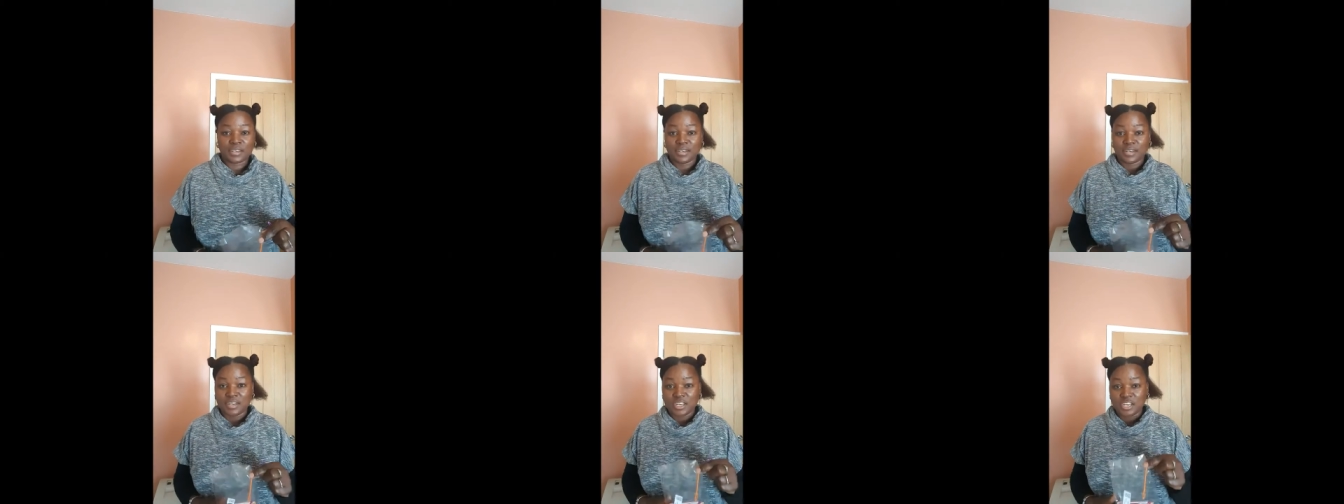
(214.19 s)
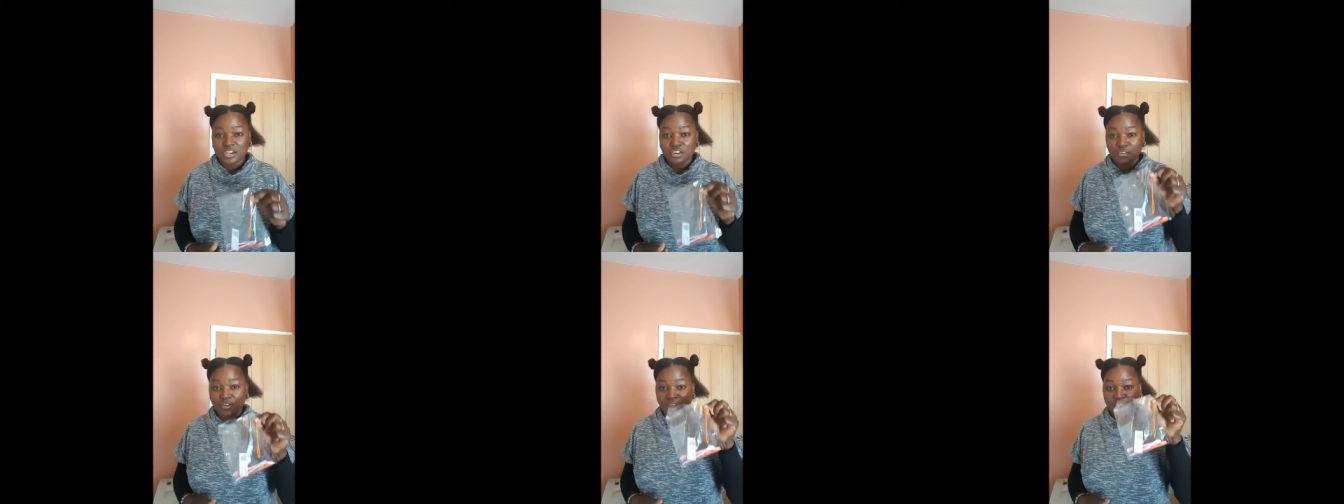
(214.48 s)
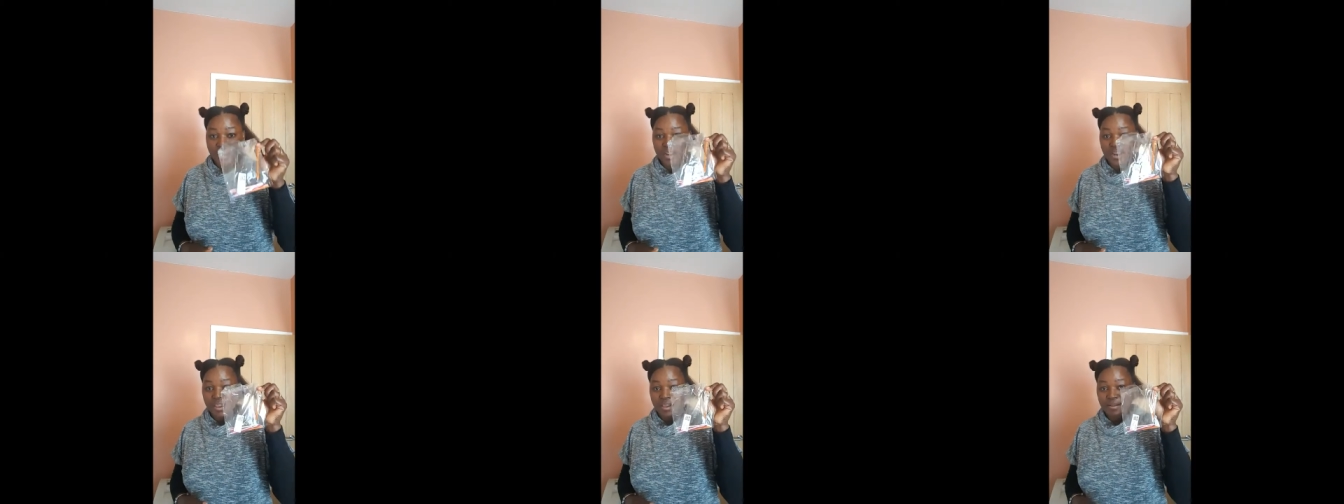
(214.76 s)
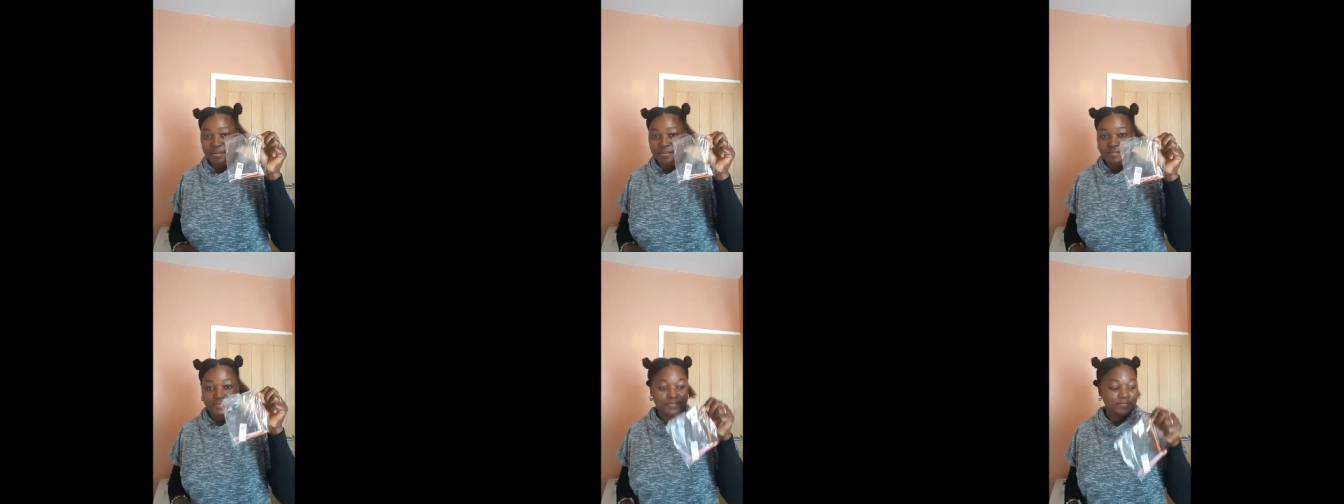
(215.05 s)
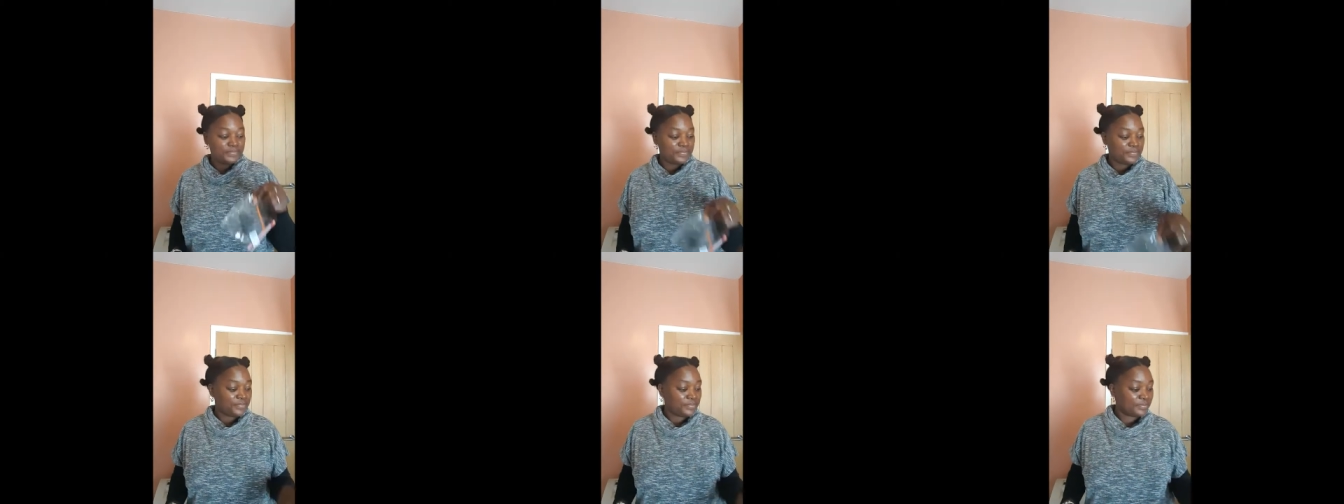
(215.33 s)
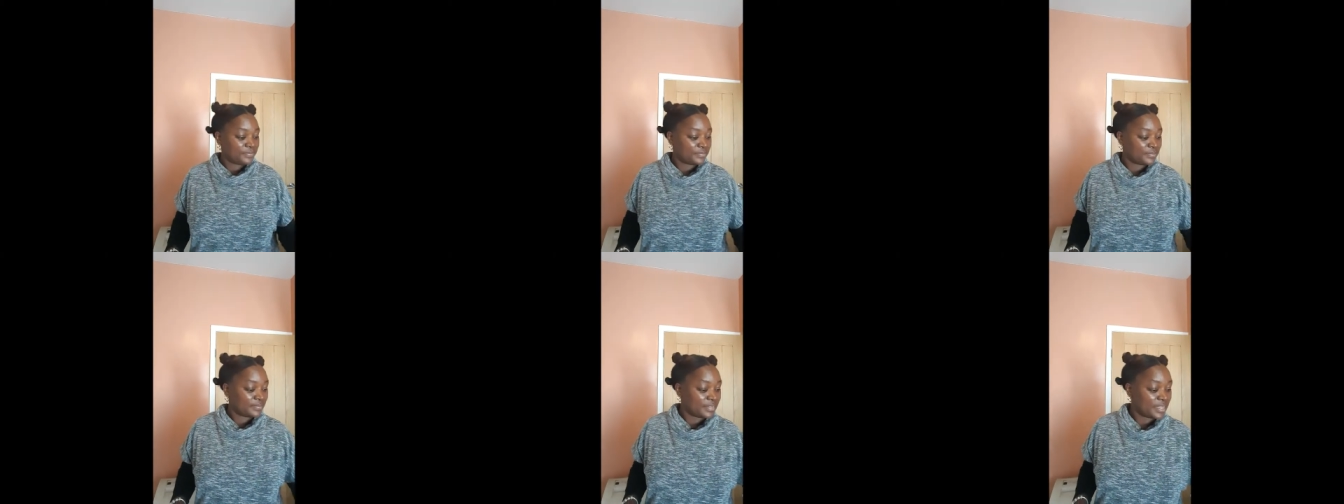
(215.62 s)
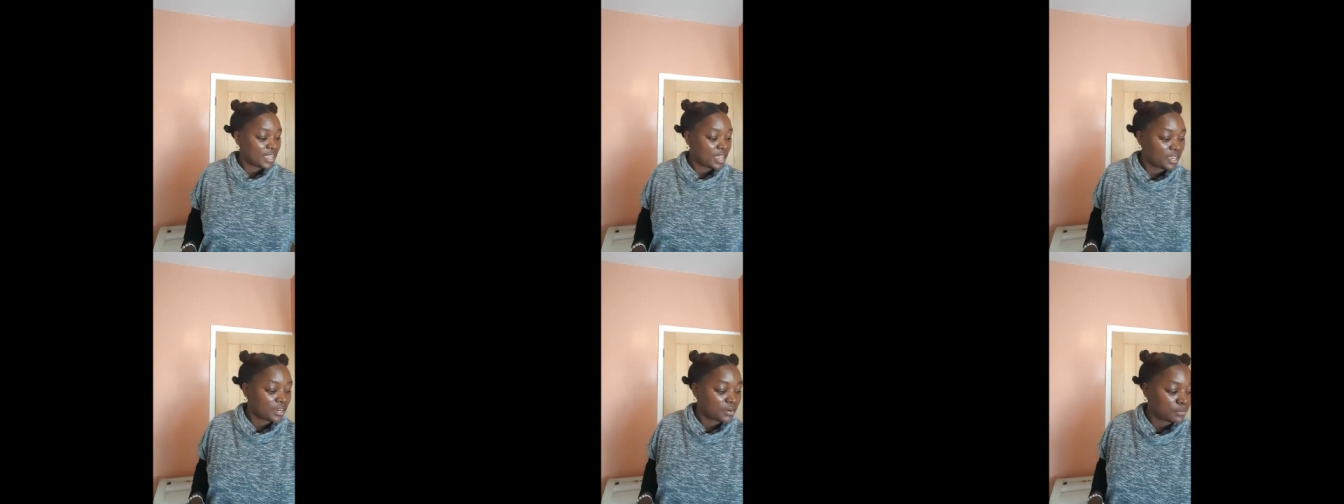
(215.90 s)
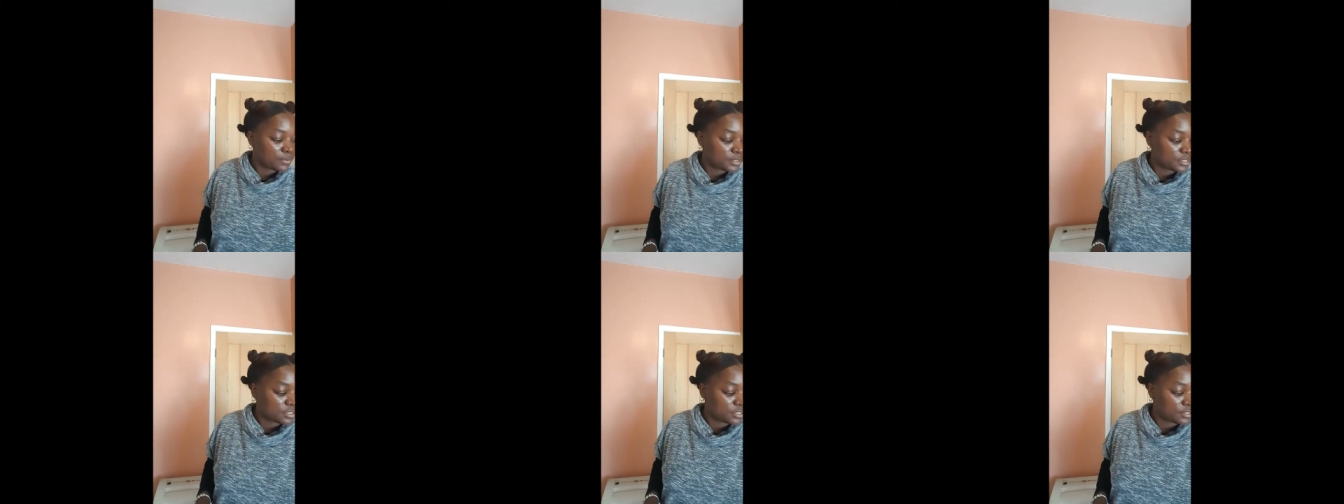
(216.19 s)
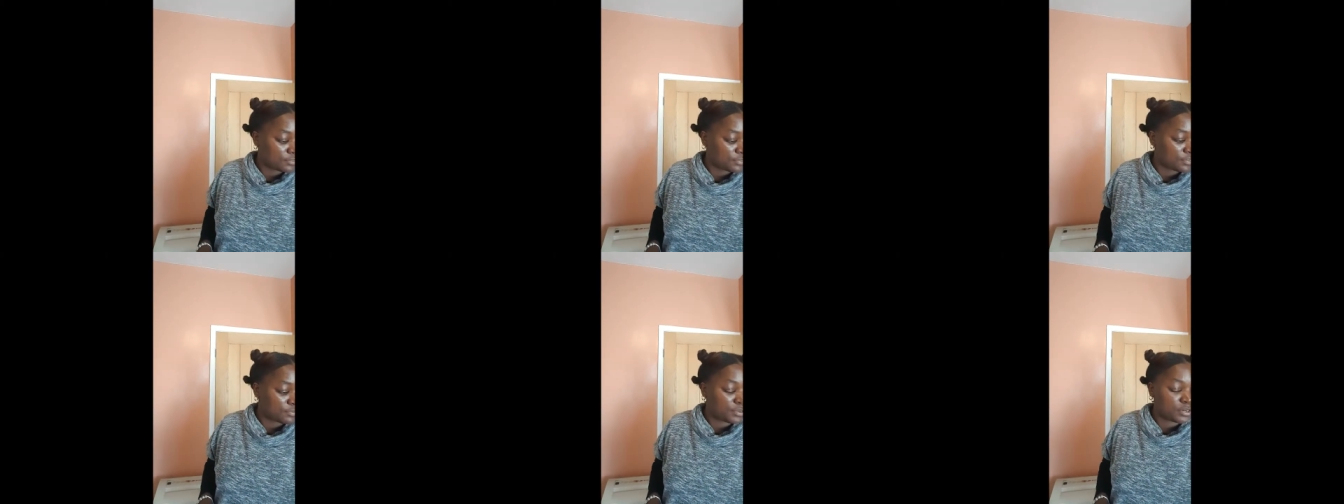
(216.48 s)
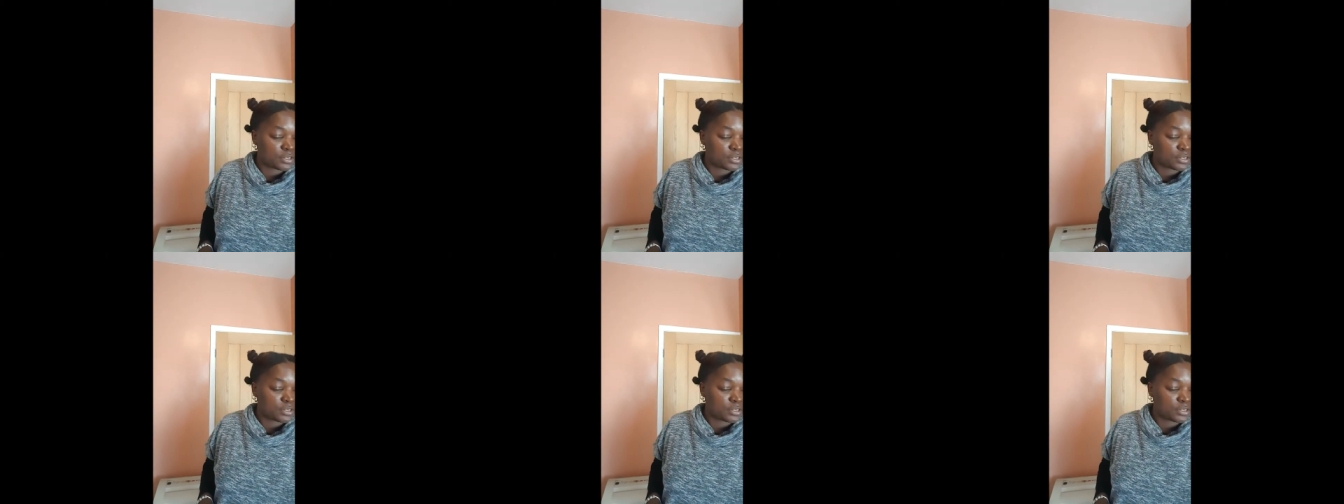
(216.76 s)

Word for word: needle cutter, and whatever